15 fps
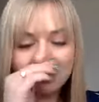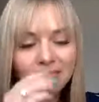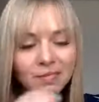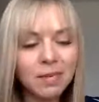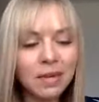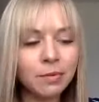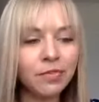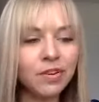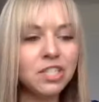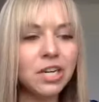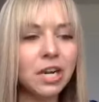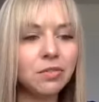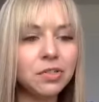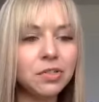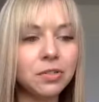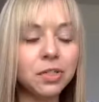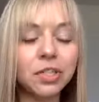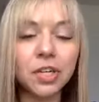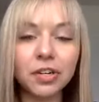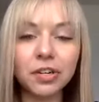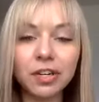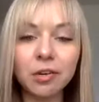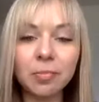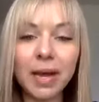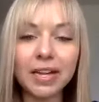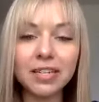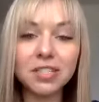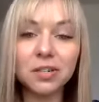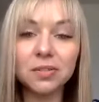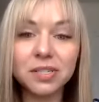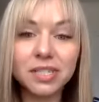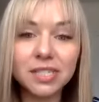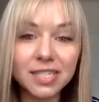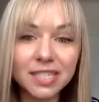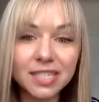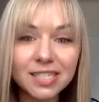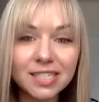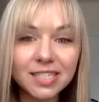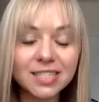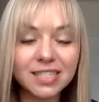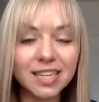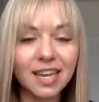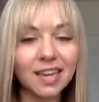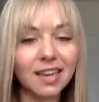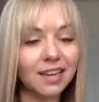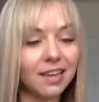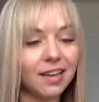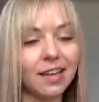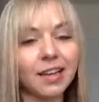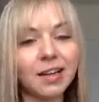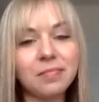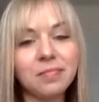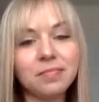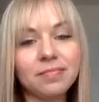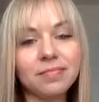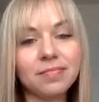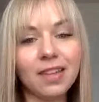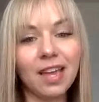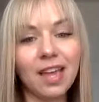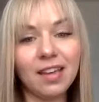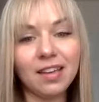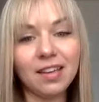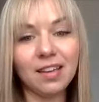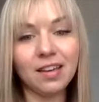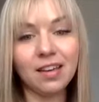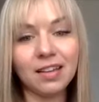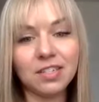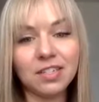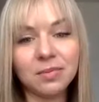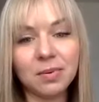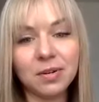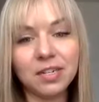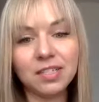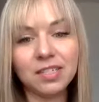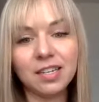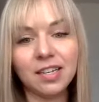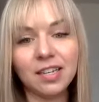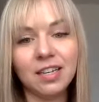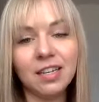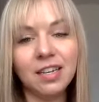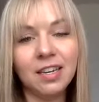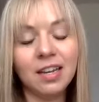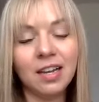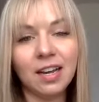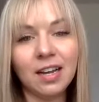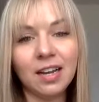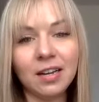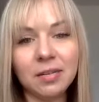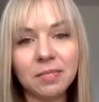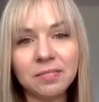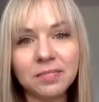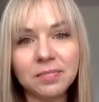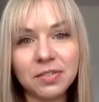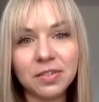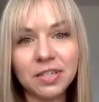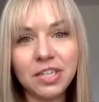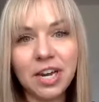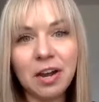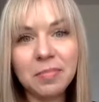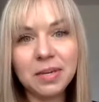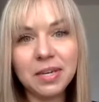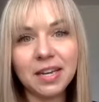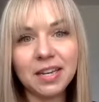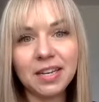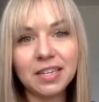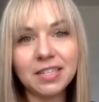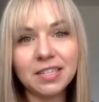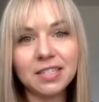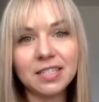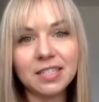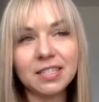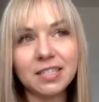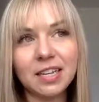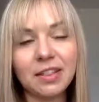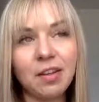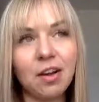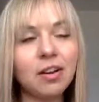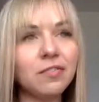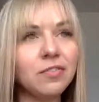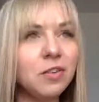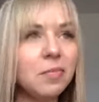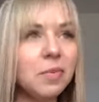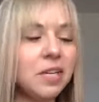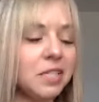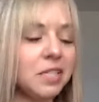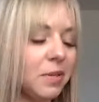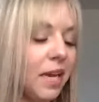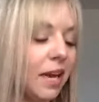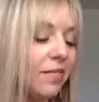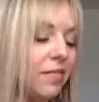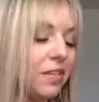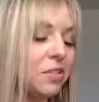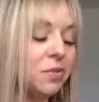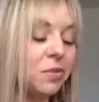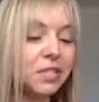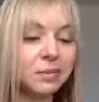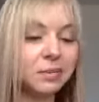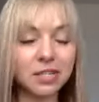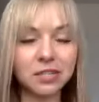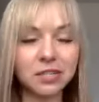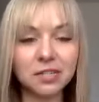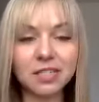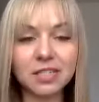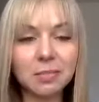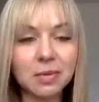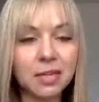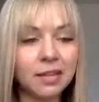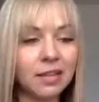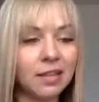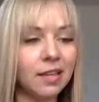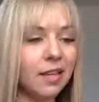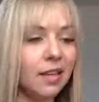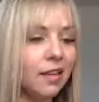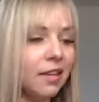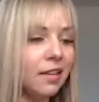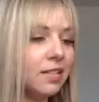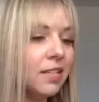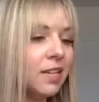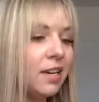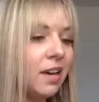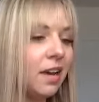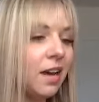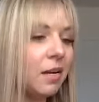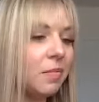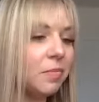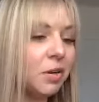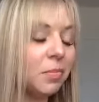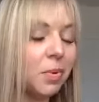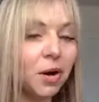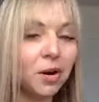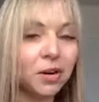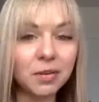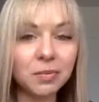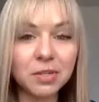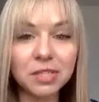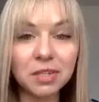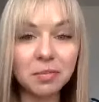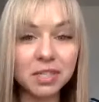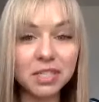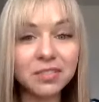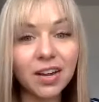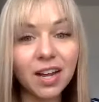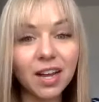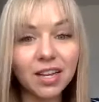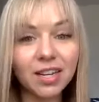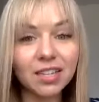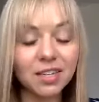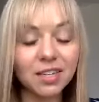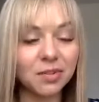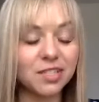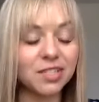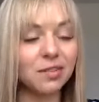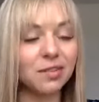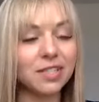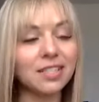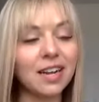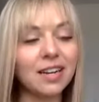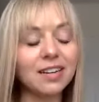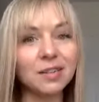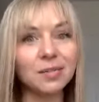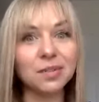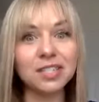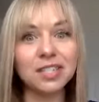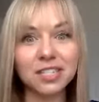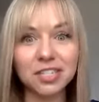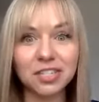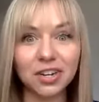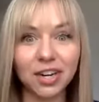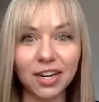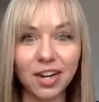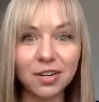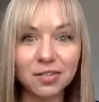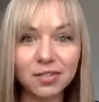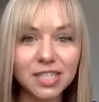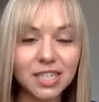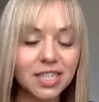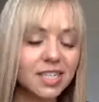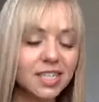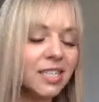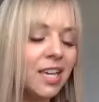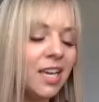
Maybe reach out to your current or past hostesses and say, hey, I just wanted to reach out because I thought of you because we have this join special this month, and your party was so much fun. You were so excited. You were such a great hostess.